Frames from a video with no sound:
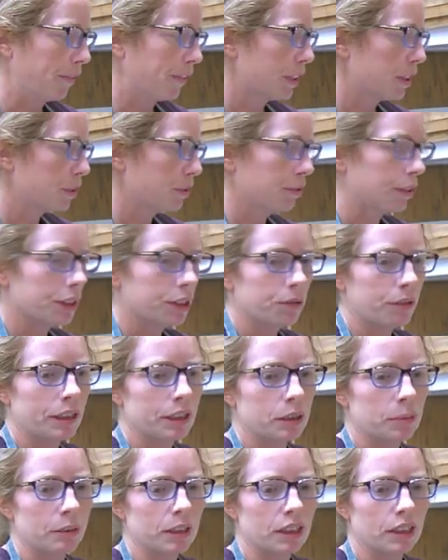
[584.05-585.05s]
So this
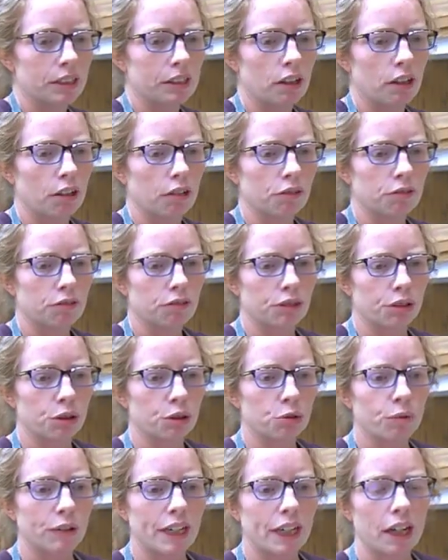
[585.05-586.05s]
recipe does call for
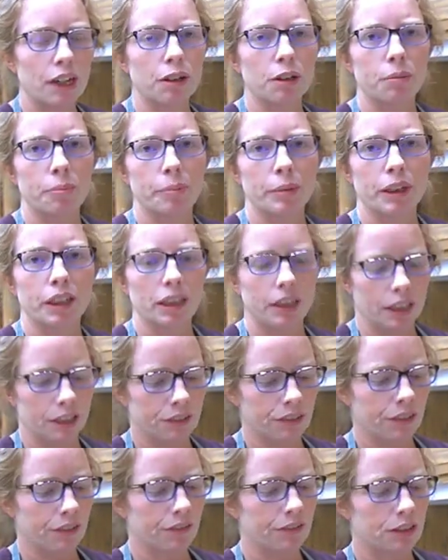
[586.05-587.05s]
300
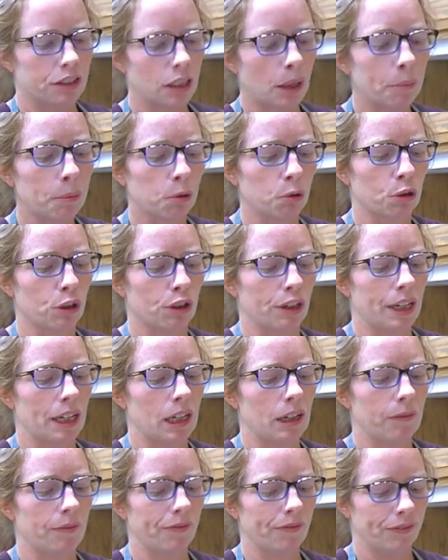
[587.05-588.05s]
milliliters of double
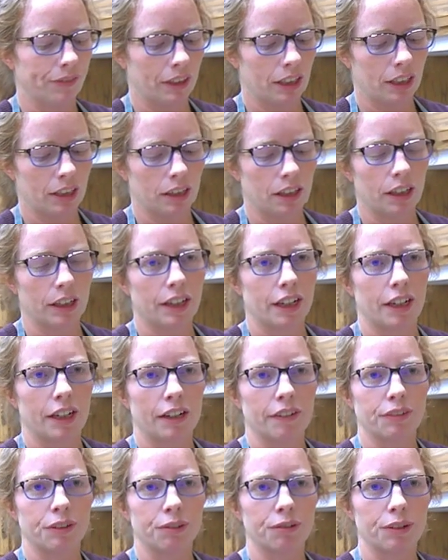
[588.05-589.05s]
cream. Again,
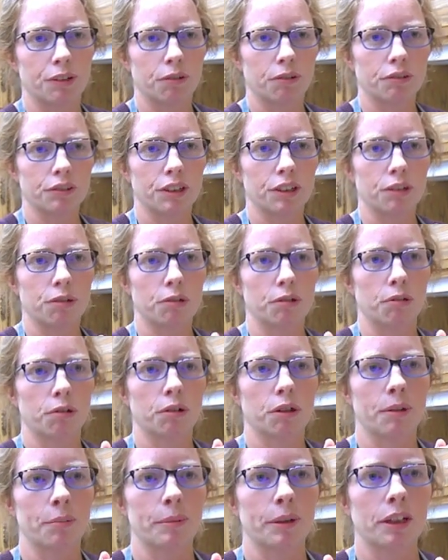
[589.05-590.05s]
if you don't know
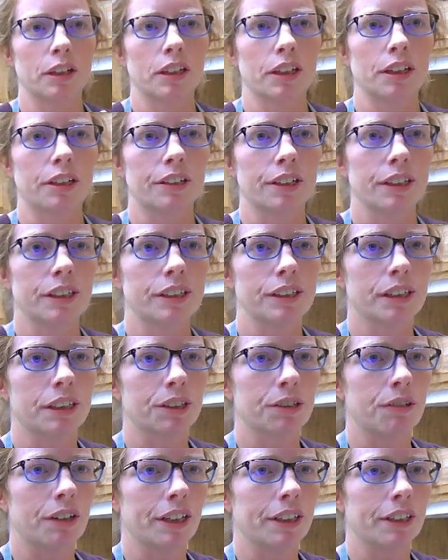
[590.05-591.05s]
what a milliliter is,
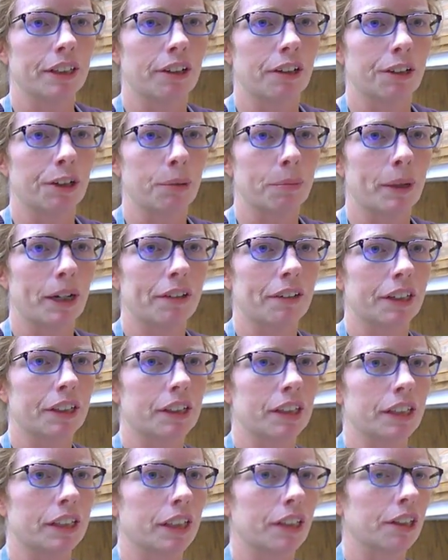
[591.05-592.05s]
it's right there on your Pyrex
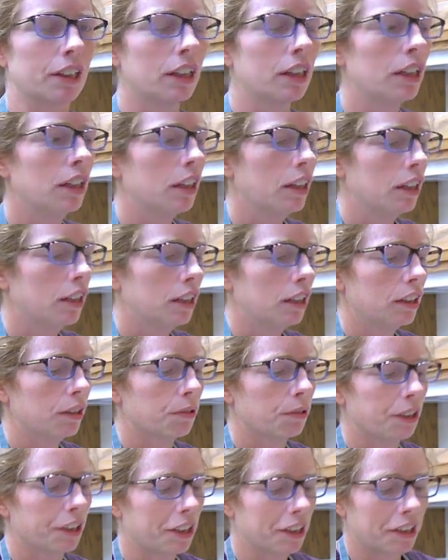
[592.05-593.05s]
container
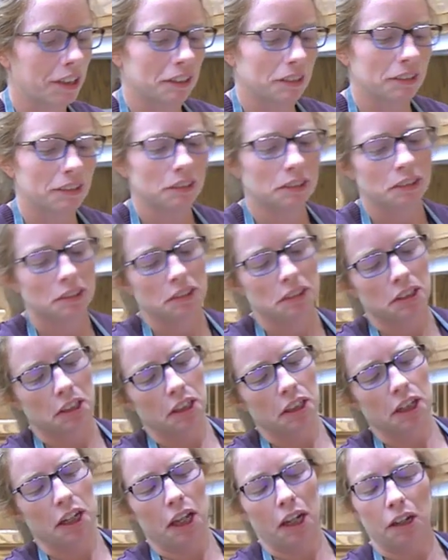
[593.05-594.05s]
or your
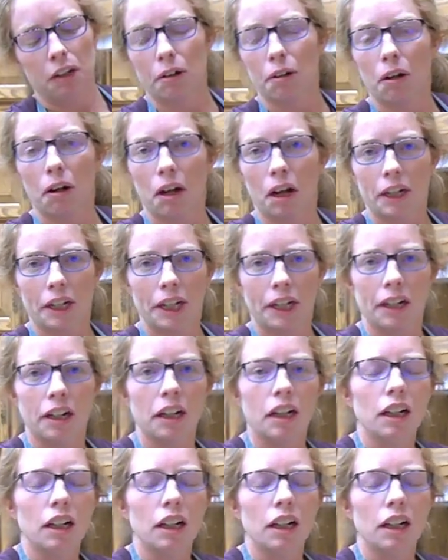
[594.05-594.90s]
Anchor Hawking.